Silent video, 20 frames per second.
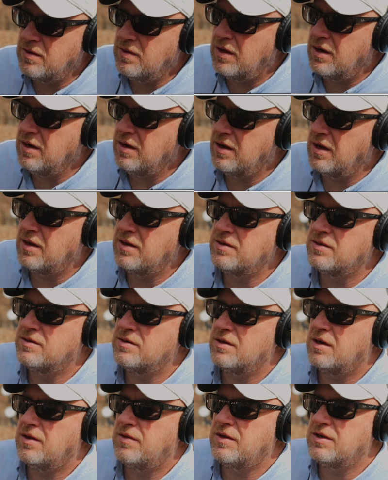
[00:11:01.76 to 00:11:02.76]
a lot of guns
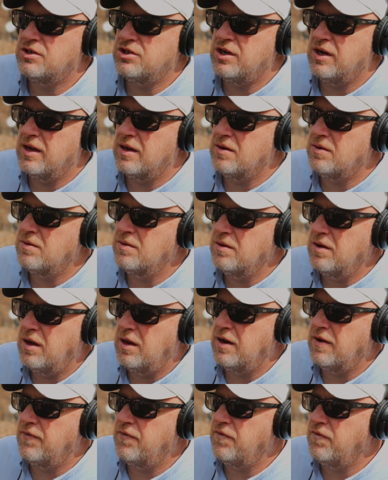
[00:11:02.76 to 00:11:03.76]
on this channel,
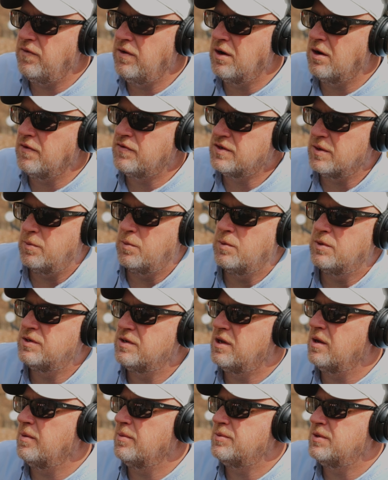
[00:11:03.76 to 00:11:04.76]
and if someone was to
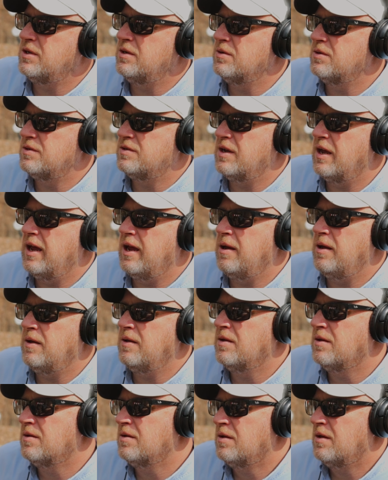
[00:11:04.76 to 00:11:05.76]
come up to you and say,
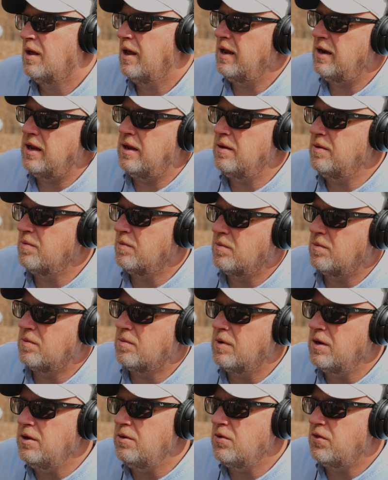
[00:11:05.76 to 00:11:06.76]
hey D,
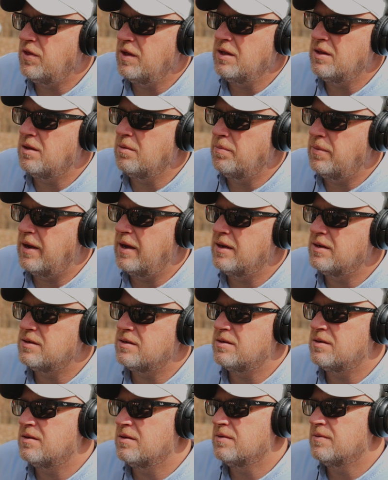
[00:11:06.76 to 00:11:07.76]
what do you think the
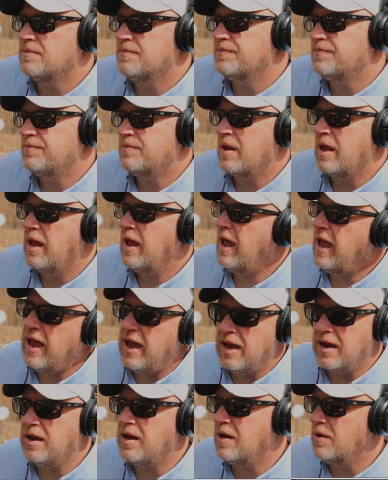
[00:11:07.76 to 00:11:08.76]
best
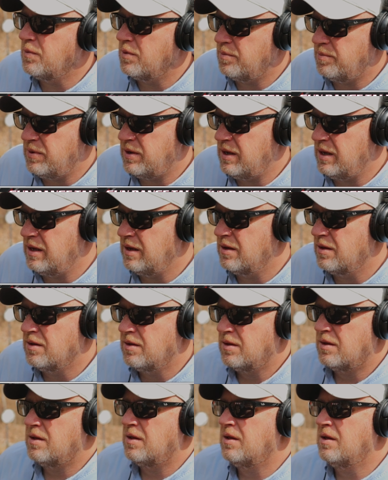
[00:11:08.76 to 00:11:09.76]
handgun would be
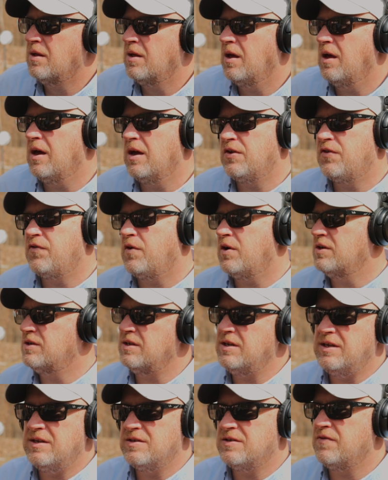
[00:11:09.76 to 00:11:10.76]
as far as
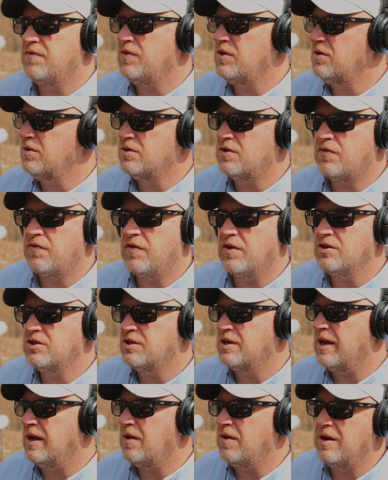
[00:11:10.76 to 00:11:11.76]
ease of use,
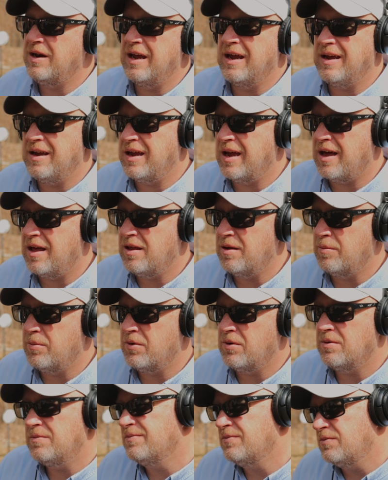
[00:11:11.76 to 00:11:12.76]
functionality, and
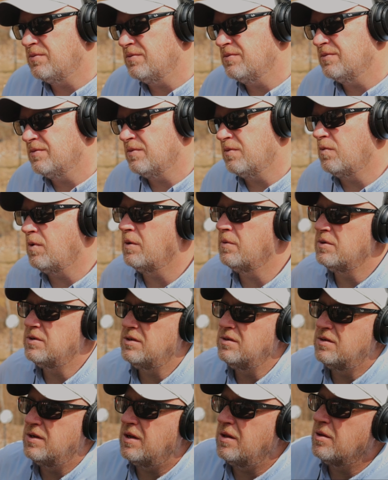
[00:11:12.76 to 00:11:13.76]
caliber, what would
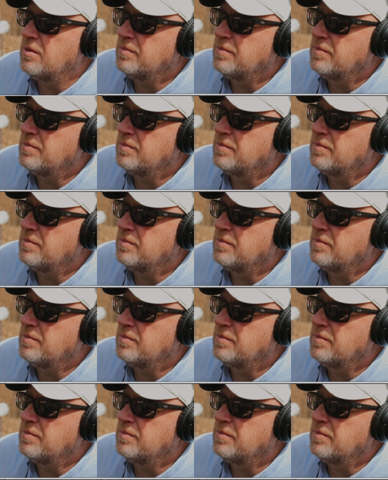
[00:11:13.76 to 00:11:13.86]
you tell